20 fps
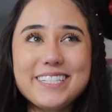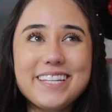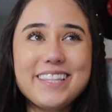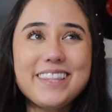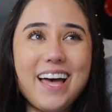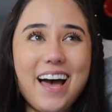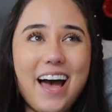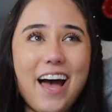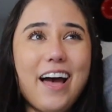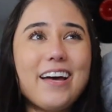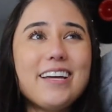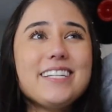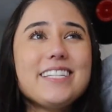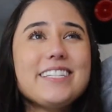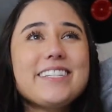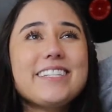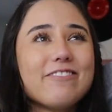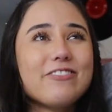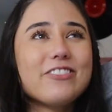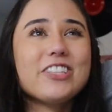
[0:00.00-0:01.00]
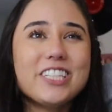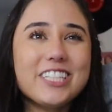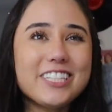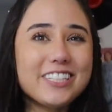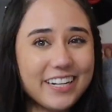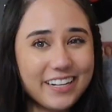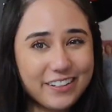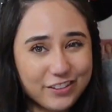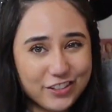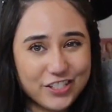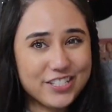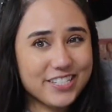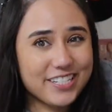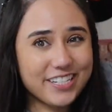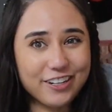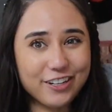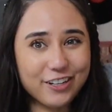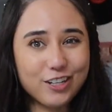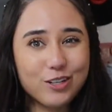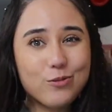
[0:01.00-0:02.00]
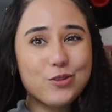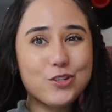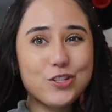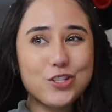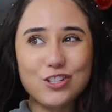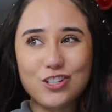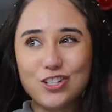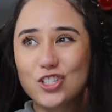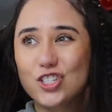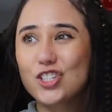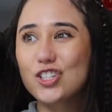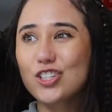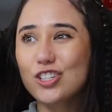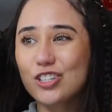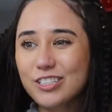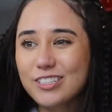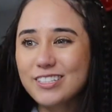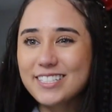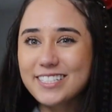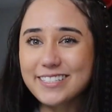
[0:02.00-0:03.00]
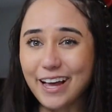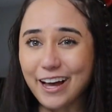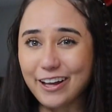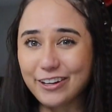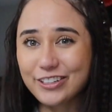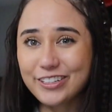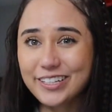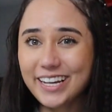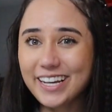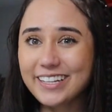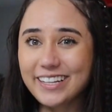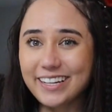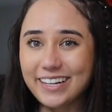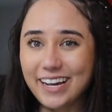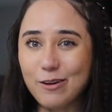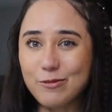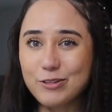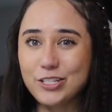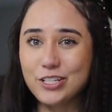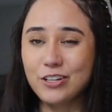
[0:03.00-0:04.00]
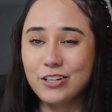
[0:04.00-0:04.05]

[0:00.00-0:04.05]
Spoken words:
did that. Really glad I got to see her. It was such a good Saturday. Like, I was